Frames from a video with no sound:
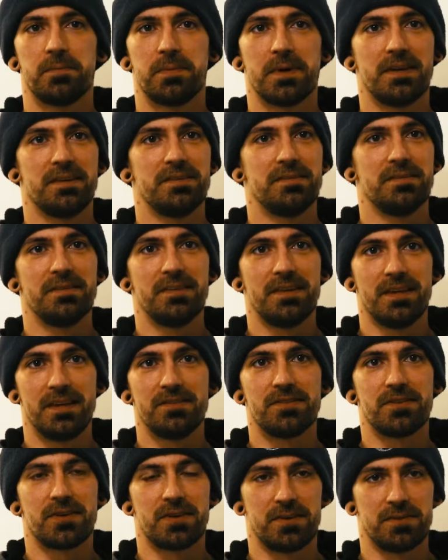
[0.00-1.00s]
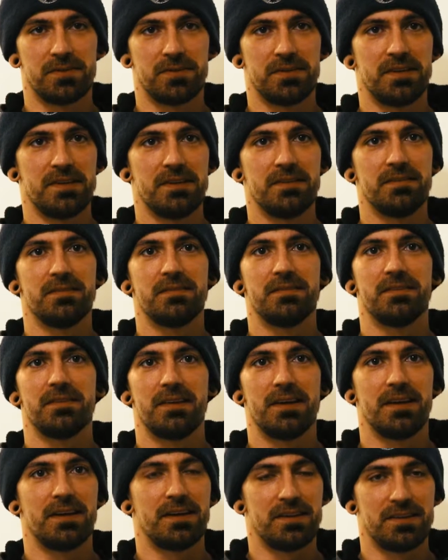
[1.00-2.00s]
but internally
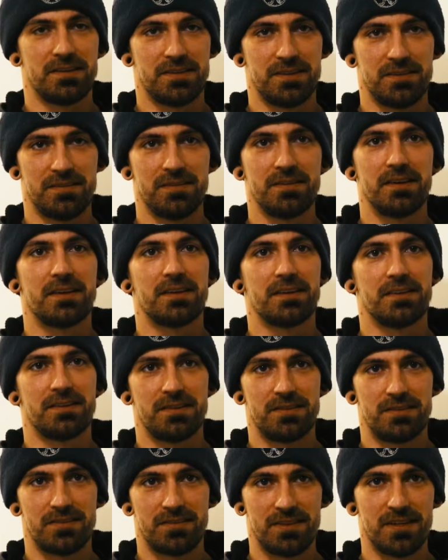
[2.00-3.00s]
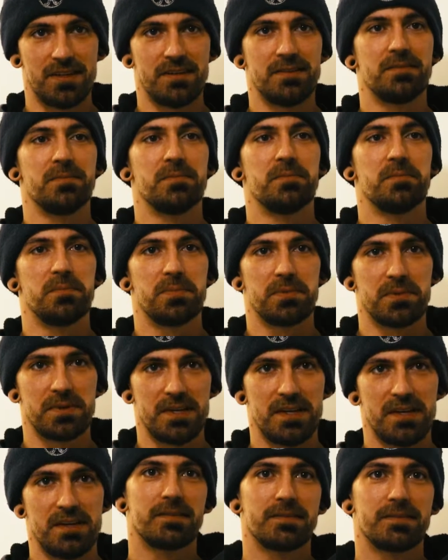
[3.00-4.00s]
it can sit and
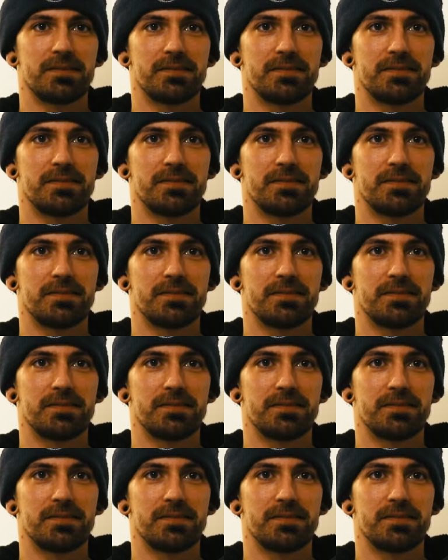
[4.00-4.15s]
bleed.